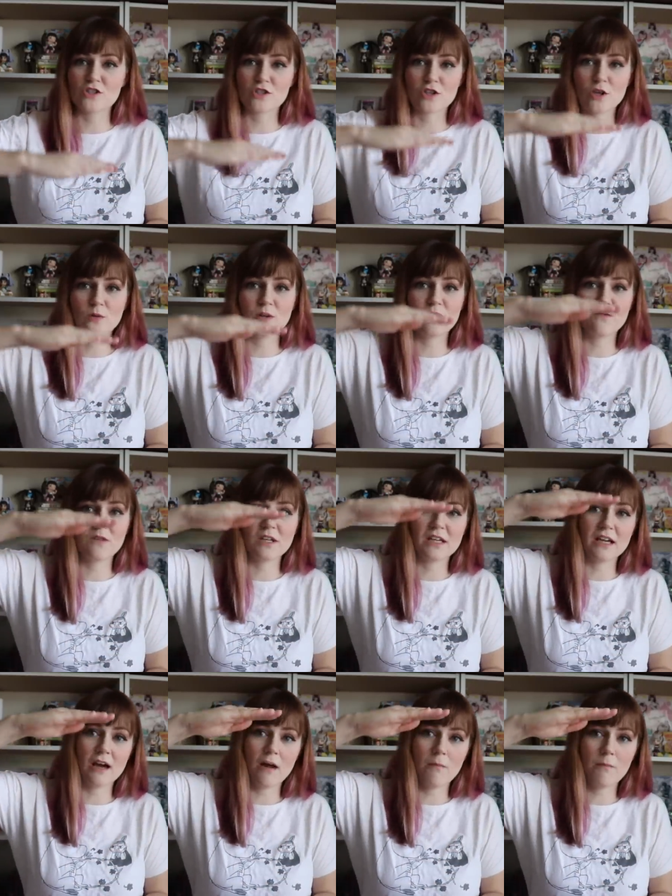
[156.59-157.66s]
slowly
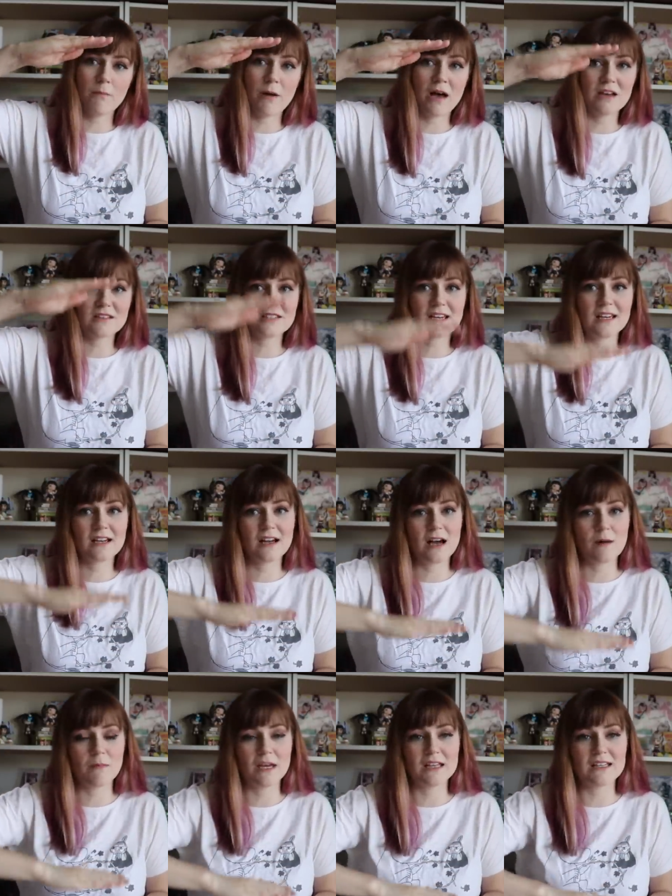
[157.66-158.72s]
filling up, pausing, and
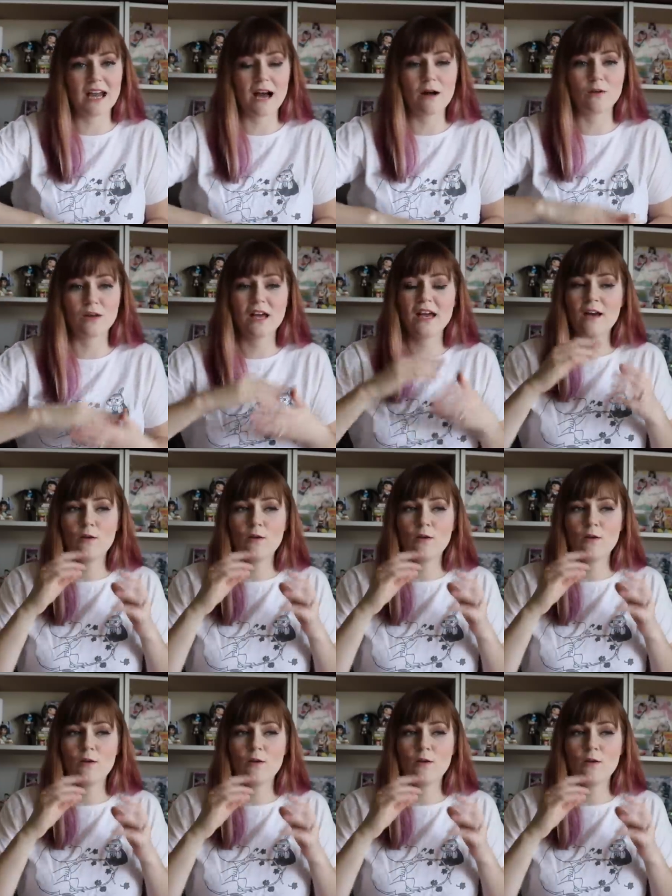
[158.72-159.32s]
coming down